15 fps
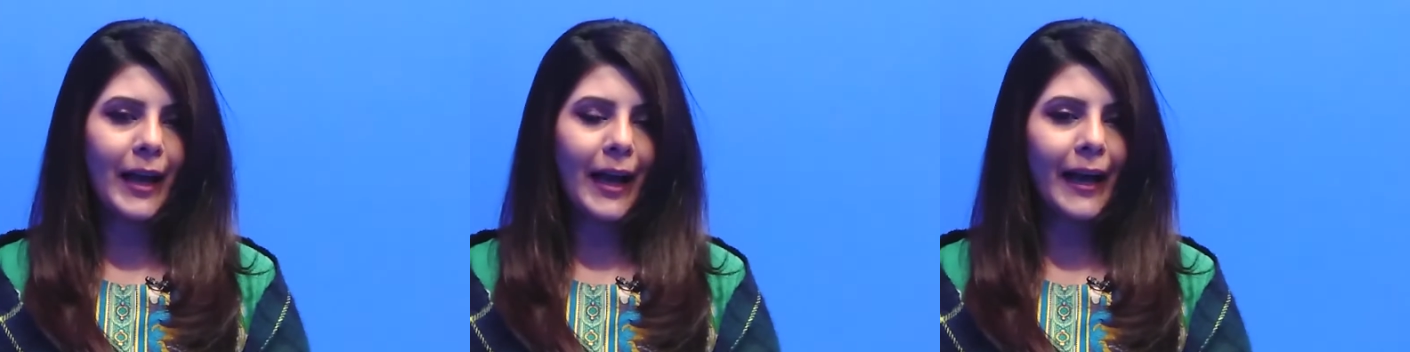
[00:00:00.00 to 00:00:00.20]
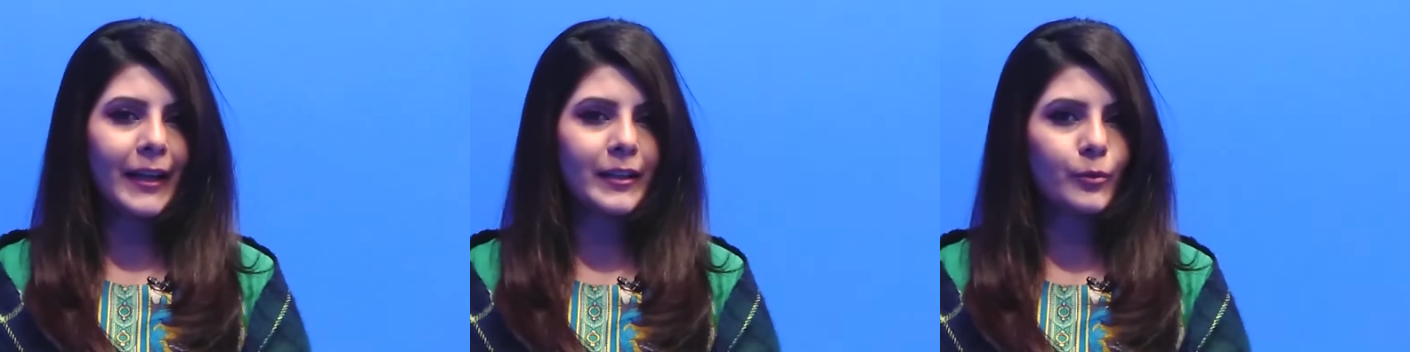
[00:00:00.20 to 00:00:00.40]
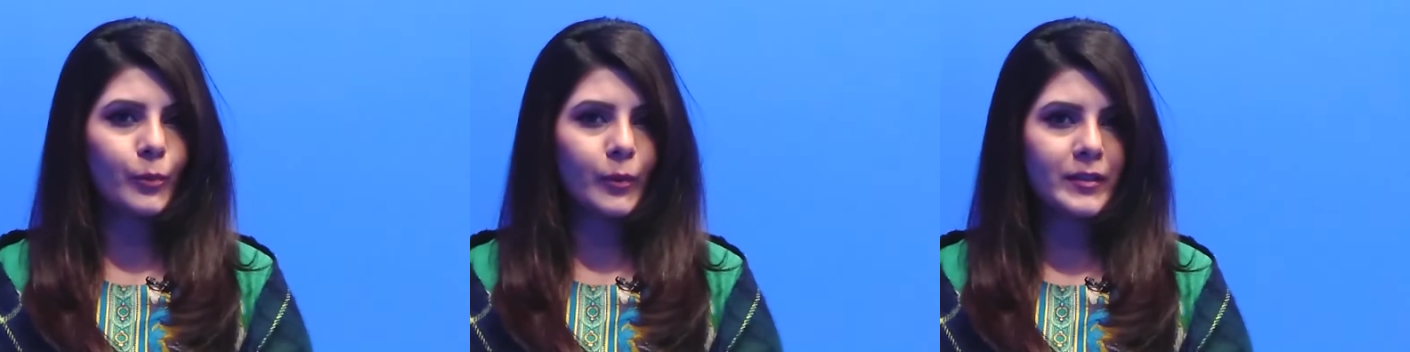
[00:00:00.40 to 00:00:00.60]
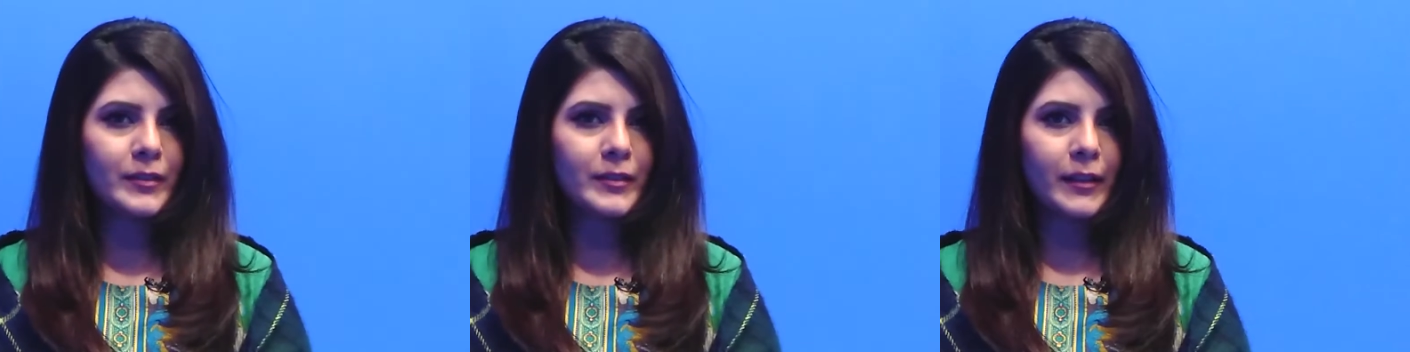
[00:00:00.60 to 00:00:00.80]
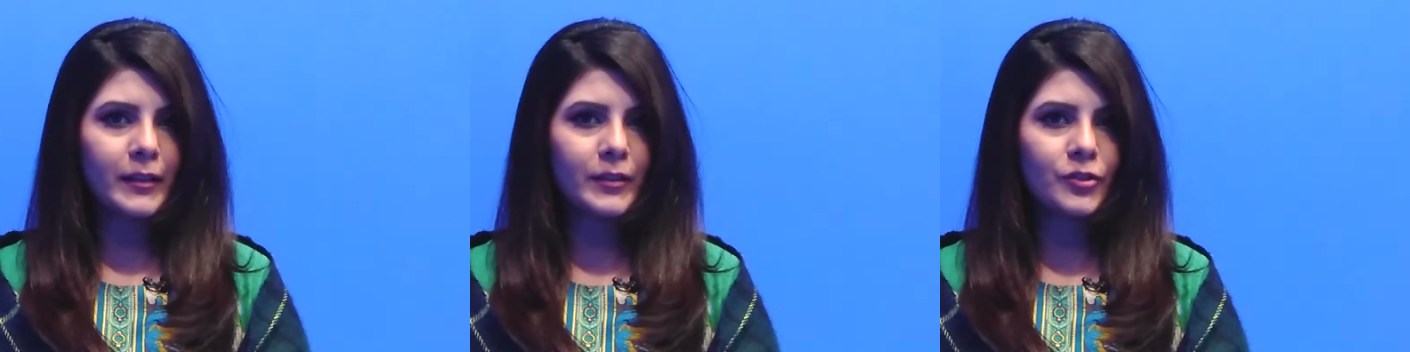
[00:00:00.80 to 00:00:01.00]
at
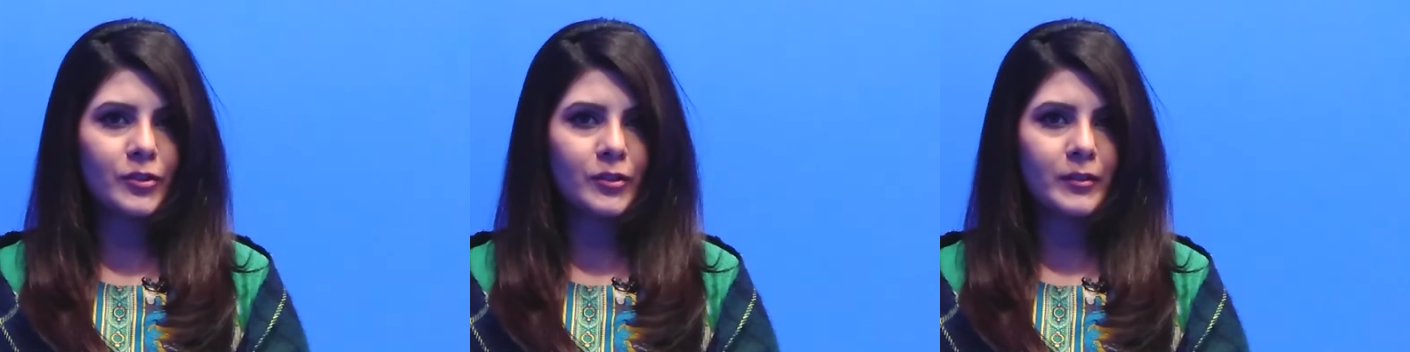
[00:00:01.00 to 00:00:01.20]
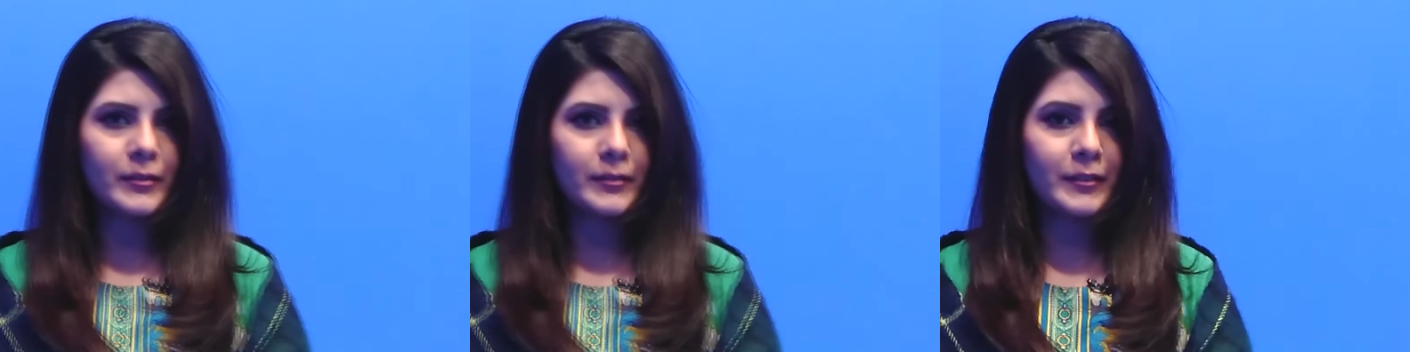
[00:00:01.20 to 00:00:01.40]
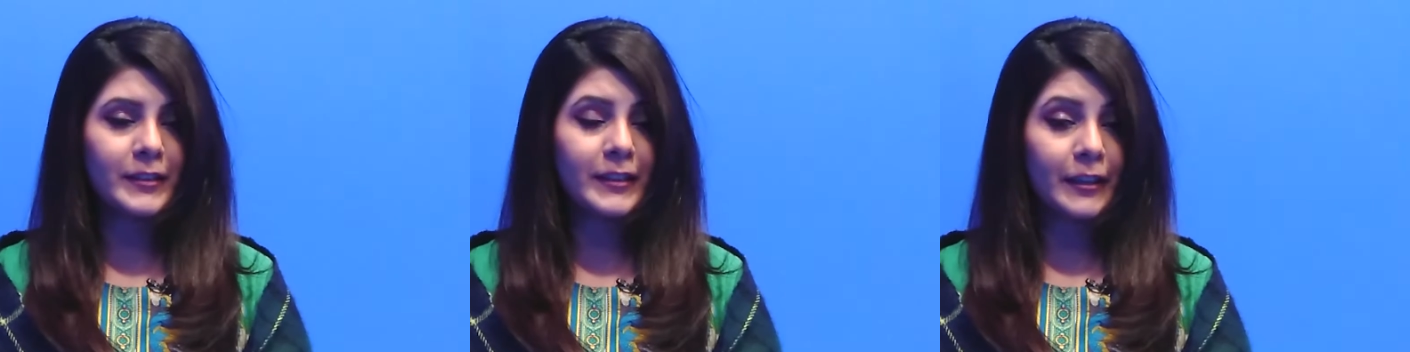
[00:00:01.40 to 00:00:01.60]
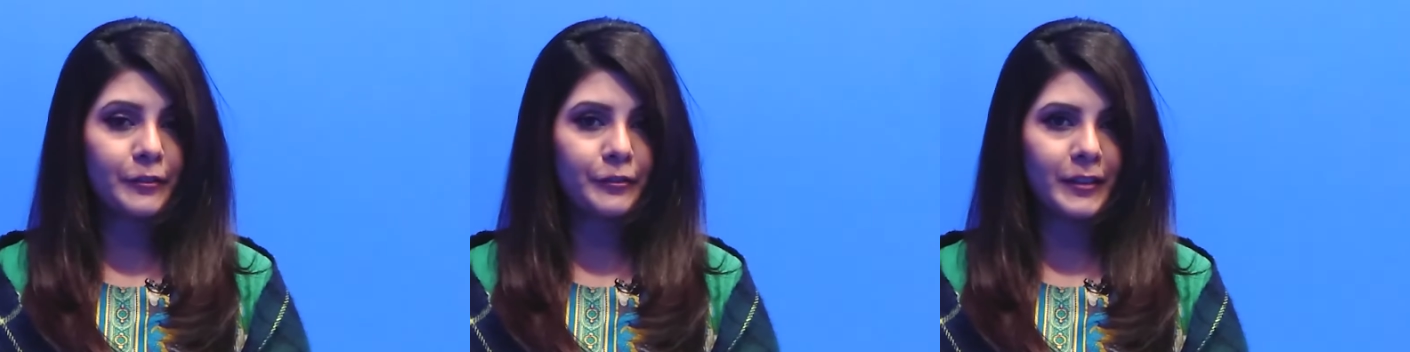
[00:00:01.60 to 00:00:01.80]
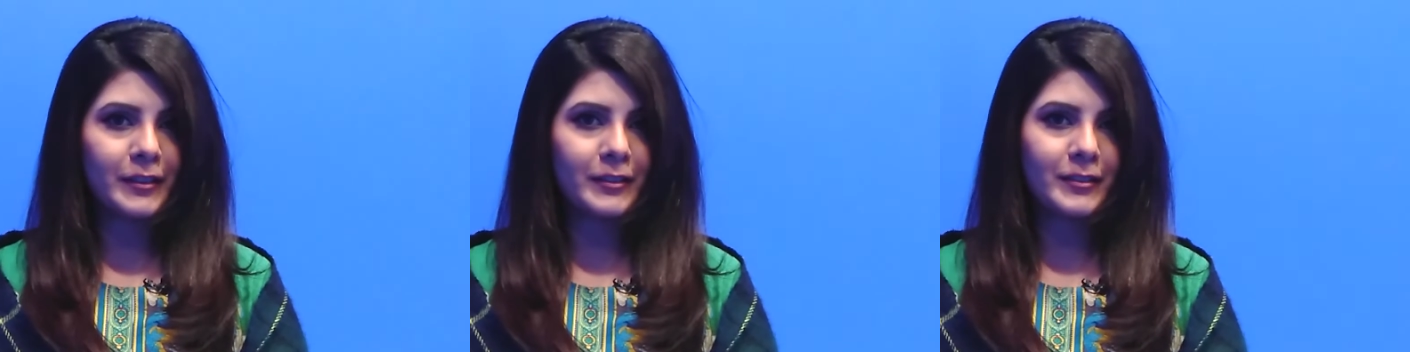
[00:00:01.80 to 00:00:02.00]
vintage
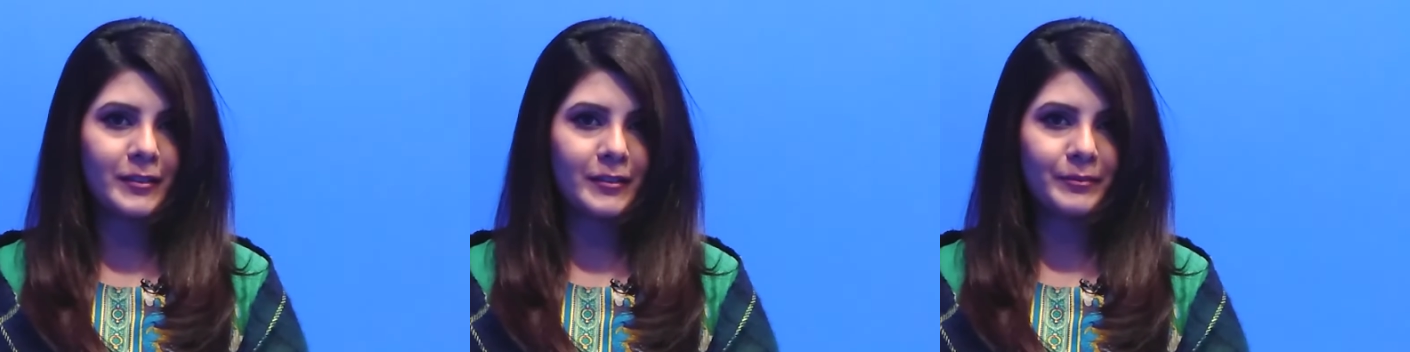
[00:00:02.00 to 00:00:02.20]
selfies.